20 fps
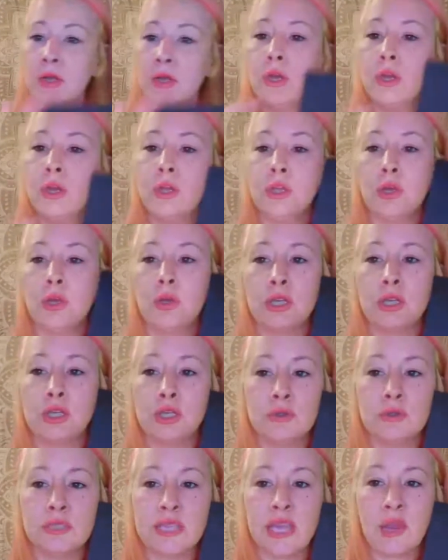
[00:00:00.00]
you can use
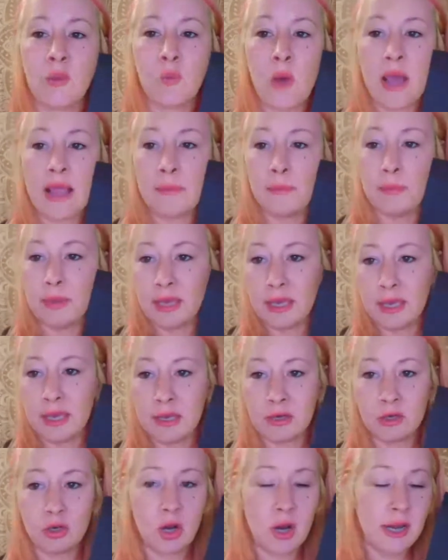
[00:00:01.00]
a white pen,
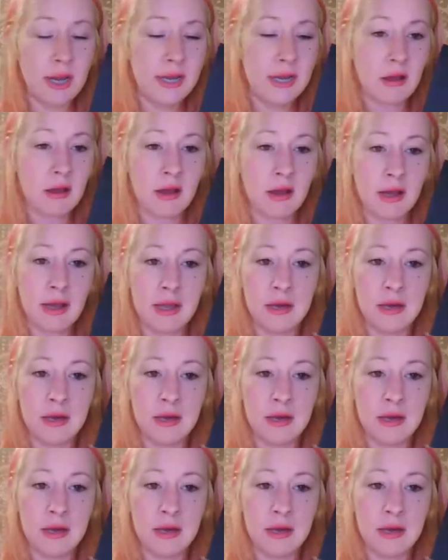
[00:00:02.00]
crayon,